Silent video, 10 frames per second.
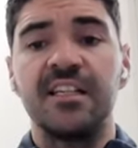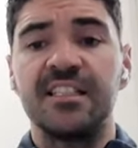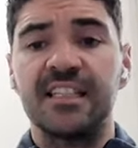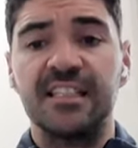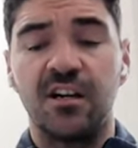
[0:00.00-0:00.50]

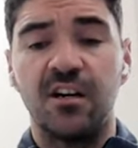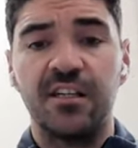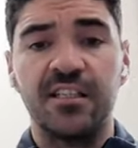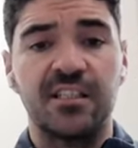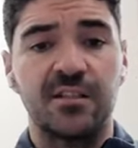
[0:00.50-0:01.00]
Setting
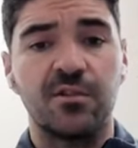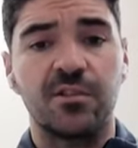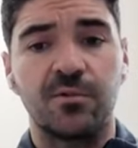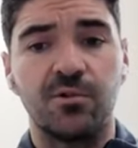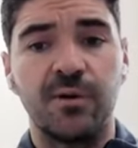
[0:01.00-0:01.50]
targets is
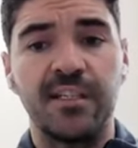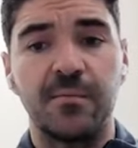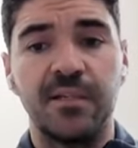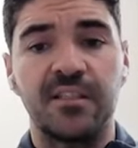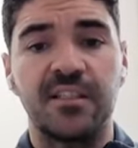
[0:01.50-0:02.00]
also a good way to
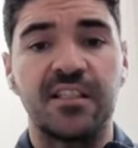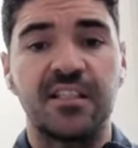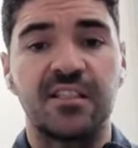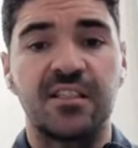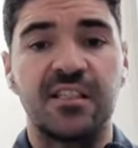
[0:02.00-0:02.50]
build
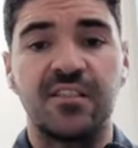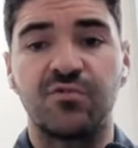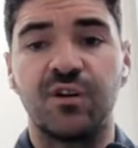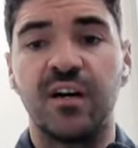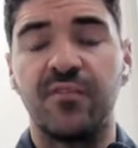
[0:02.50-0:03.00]
consistency and
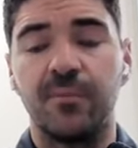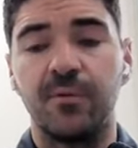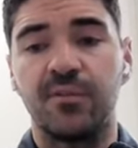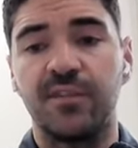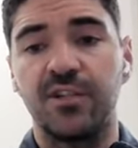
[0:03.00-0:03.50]
drive and
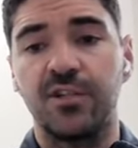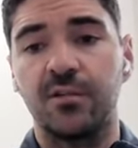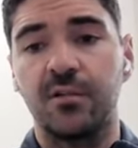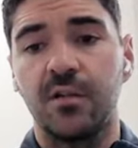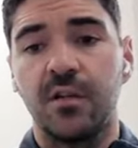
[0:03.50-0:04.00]

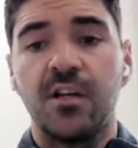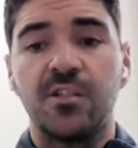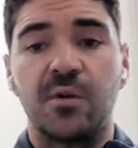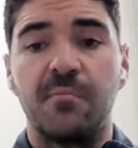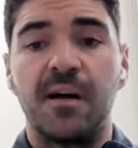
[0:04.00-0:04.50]
motivation.
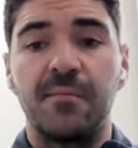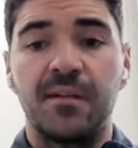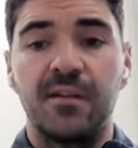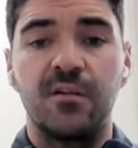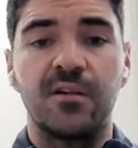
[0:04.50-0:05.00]
So it might be
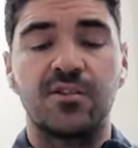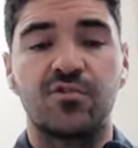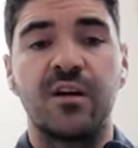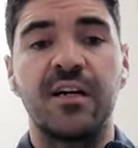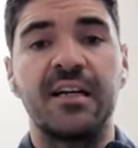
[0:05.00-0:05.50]
that you're looking to
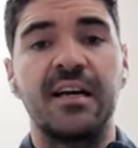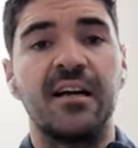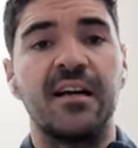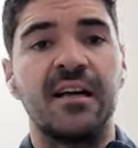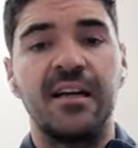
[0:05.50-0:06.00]
try and get
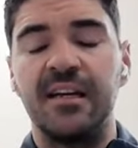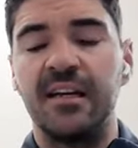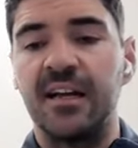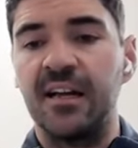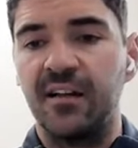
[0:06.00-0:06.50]

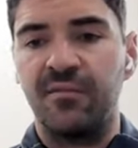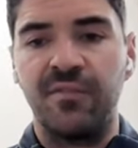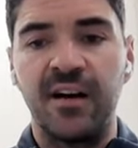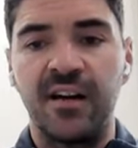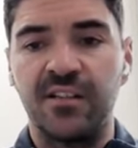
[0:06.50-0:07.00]
a, uh, a,
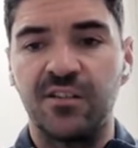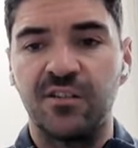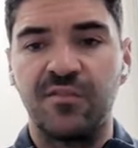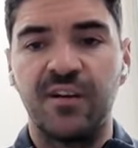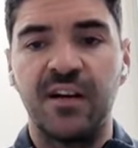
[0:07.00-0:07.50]
five, a
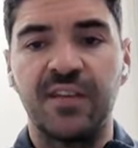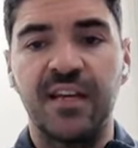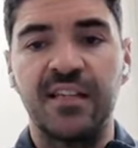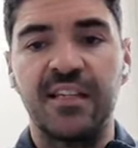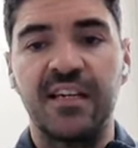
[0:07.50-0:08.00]
certain
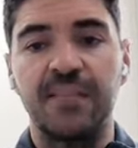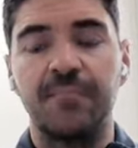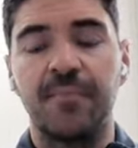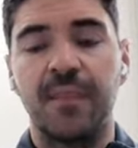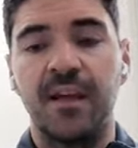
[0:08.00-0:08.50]
5K time
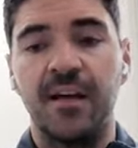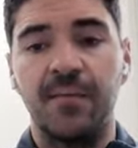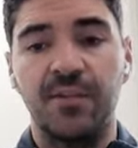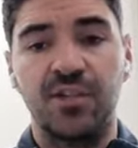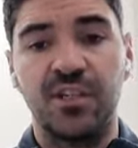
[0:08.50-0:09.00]
um,
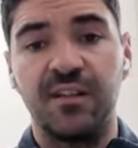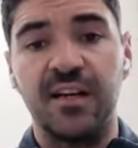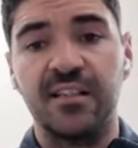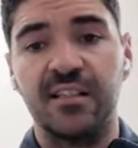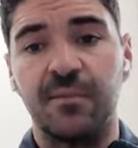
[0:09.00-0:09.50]
and achieve
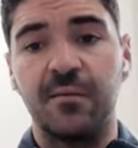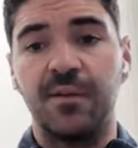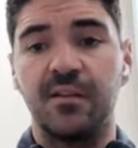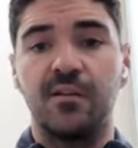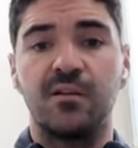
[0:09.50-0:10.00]
that. It might
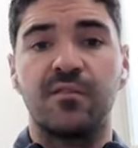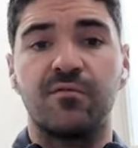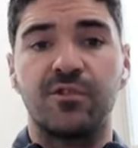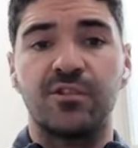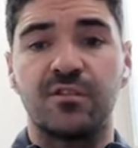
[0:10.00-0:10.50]
be that you're looking
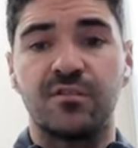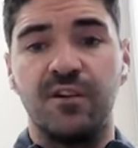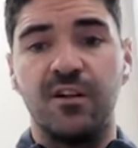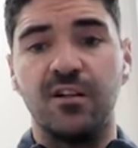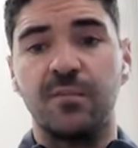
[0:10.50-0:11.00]
for a certain
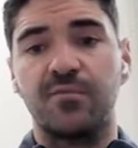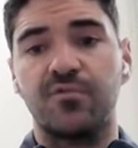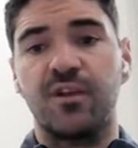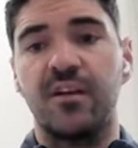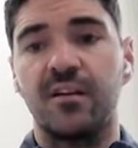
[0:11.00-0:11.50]
volume of
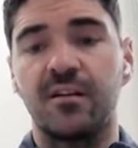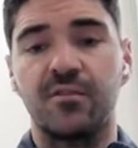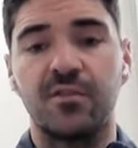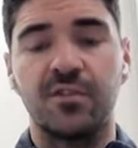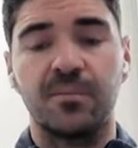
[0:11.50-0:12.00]
training
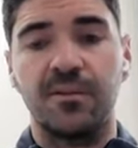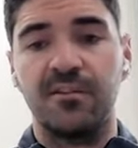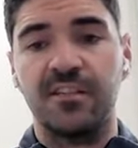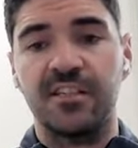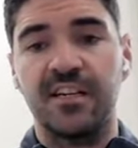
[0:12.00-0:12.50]
across a
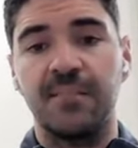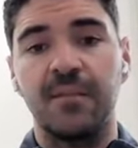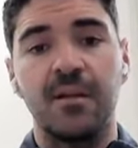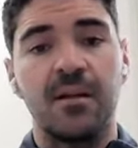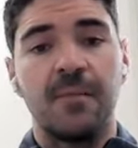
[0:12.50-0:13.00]
period of time,
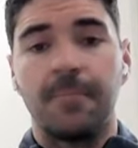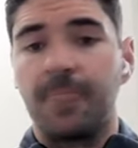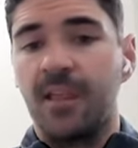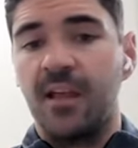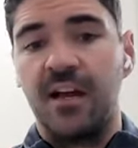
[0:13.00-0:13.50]

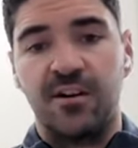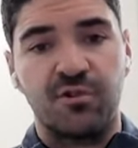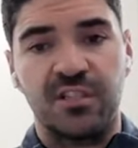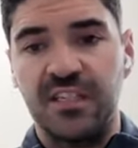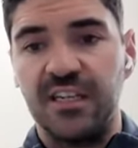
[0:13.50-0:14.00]
uh,
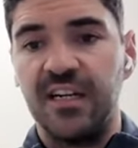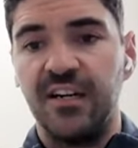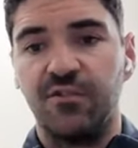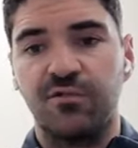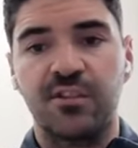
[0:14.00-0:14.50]
across a
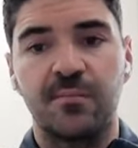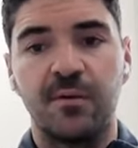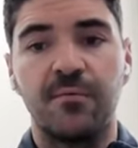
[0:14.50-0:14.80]
year, across a